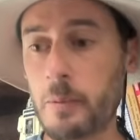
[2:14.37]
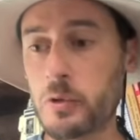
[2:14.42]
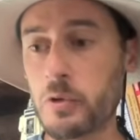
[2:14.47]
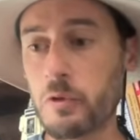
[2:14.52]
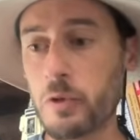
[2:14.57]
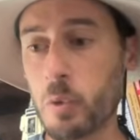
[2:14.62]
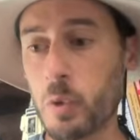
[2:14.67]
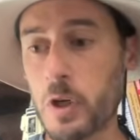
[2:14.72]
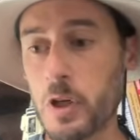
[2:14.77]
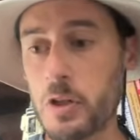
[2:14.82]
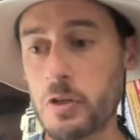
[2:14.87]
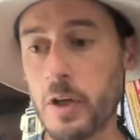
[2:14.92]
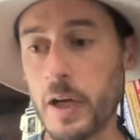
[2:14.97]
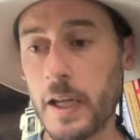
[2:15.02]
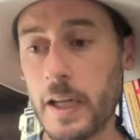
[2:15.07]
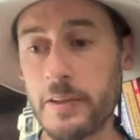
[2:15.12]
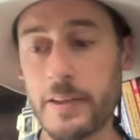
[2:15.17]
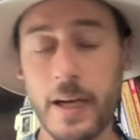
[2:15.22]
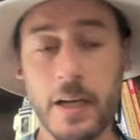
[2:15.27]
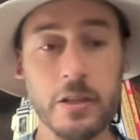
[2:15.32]
So if you want to try
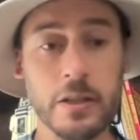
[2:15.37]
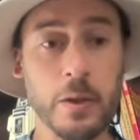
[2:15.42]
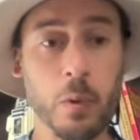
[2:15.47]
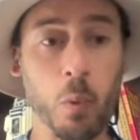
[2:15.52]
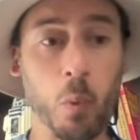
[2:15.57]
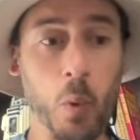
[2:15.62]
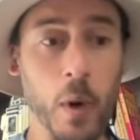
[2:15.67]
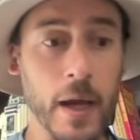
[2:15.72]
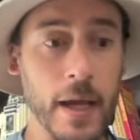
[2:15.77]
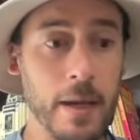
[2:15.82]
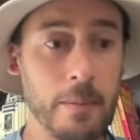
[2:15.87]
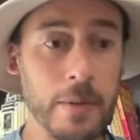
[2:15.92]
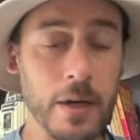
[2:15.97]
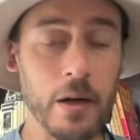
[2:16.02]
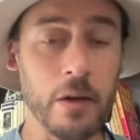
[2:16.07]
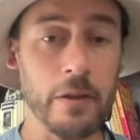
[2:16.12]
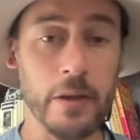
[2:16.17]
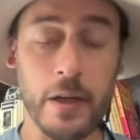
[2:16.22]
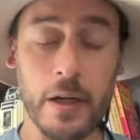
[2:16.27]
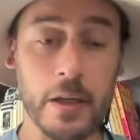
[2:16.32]
it, it's actually way
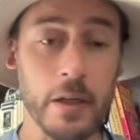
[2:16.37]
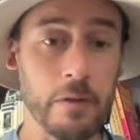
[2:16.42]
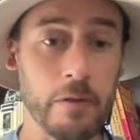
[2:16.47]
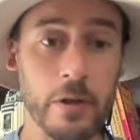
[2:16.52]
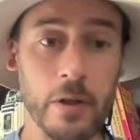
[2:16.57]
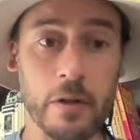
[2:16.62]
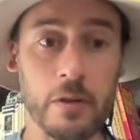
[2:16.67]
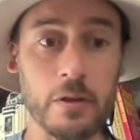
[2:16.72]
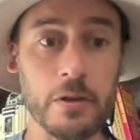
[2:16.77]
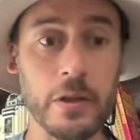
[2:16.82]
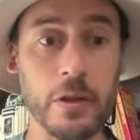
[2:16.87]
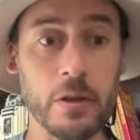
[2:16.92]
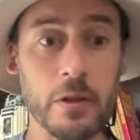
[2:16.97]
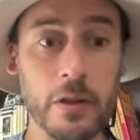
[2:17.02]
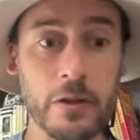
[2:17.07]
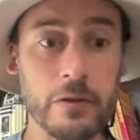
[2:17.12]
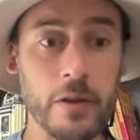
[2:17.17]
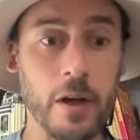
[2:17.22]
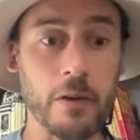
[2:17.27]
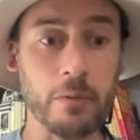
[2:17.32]
better than any of the other tier
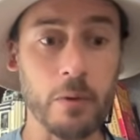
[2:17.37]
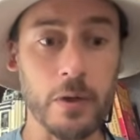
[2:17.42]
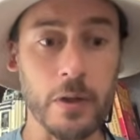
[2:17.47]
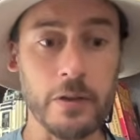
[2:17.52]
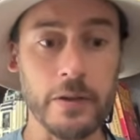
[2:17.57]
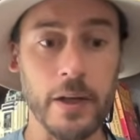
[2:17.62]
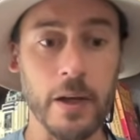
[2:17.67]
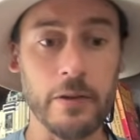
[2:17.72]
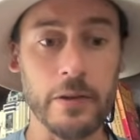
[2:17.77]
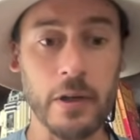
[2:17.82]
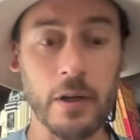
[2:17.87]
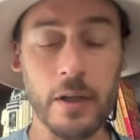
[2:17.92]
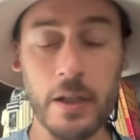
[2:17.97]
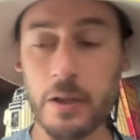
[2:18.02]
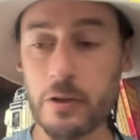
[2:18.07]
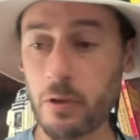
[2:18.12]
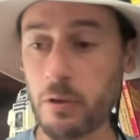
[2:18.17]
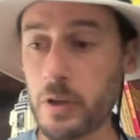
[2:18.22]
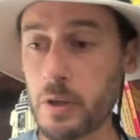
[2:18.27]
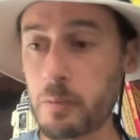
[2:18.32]
list software that's out there, and
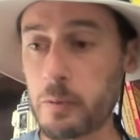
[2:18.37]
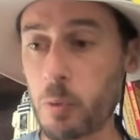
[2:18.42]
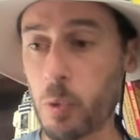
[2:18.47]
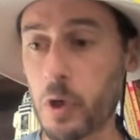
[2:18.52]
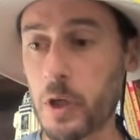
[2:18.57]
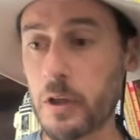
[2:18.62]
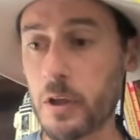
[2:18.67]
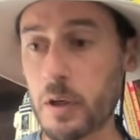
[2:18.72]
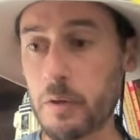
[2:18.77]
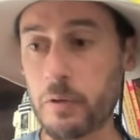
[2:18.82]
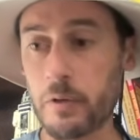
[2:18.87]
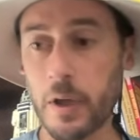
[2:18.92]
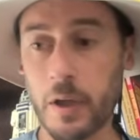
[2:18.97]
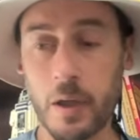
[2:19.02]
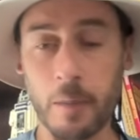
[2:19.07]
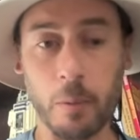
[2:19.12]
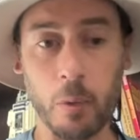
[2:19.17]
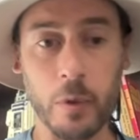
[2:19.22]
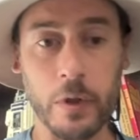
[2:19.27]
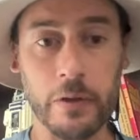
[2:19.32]
he's only been working on it for like a
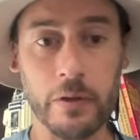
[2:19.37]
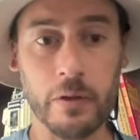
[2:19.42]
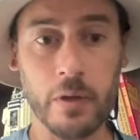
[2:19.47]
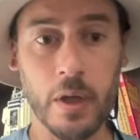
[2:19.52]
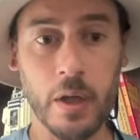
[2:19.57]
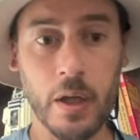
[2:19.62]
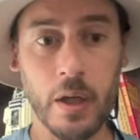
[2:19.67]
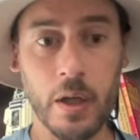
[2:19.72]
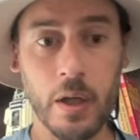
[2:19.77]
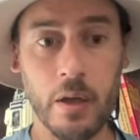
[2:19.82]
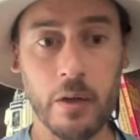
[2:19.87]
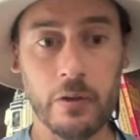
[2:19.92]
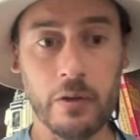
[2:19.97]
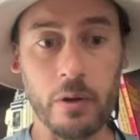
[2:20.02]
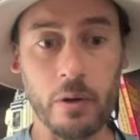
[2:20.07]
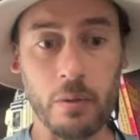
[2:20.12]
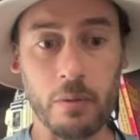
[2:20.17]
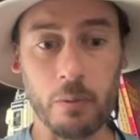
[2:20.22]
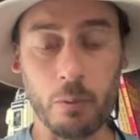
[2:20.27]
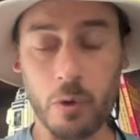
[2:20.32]
couple weeks.
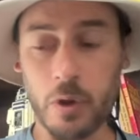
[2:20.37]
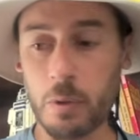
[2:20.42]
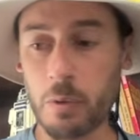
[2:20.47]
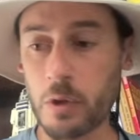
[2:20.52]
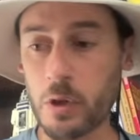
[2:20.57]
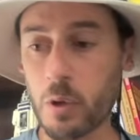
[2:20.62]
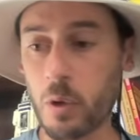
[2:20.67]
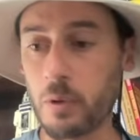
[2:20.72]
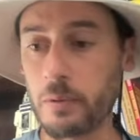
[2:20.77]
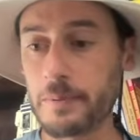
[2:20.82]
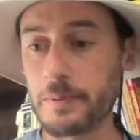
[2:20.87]
So really, really cool.